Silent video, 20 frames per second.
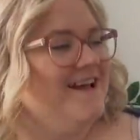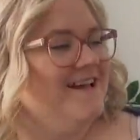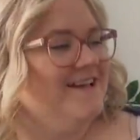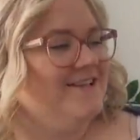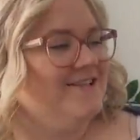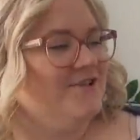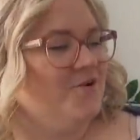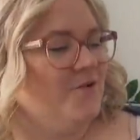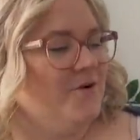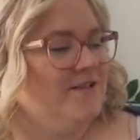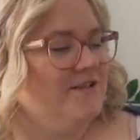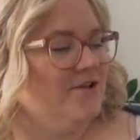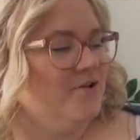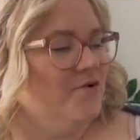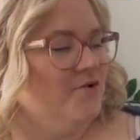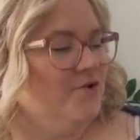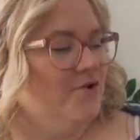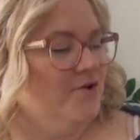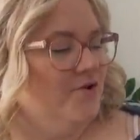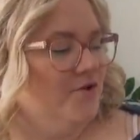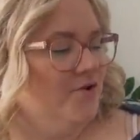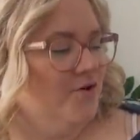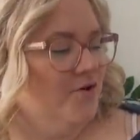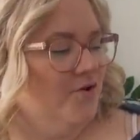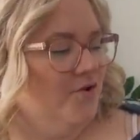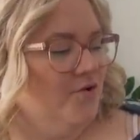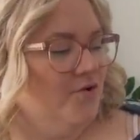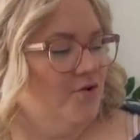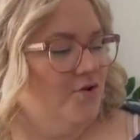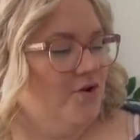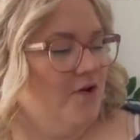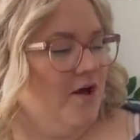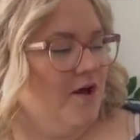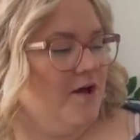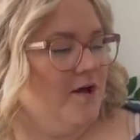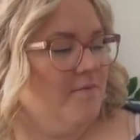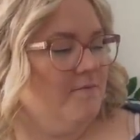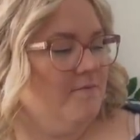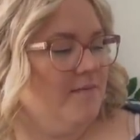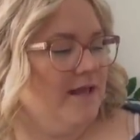so it's a good good
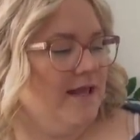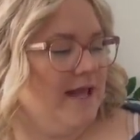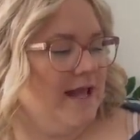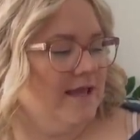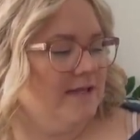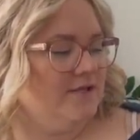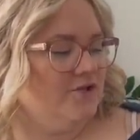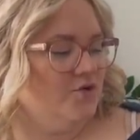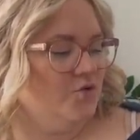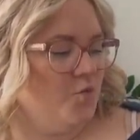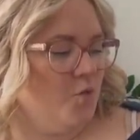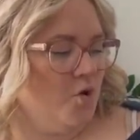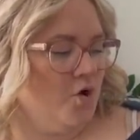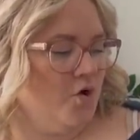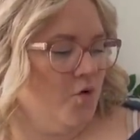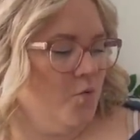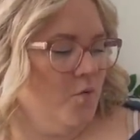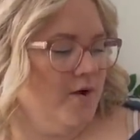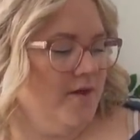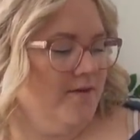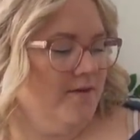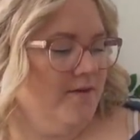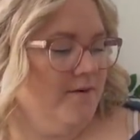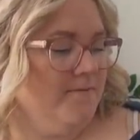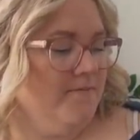um, gauge to work with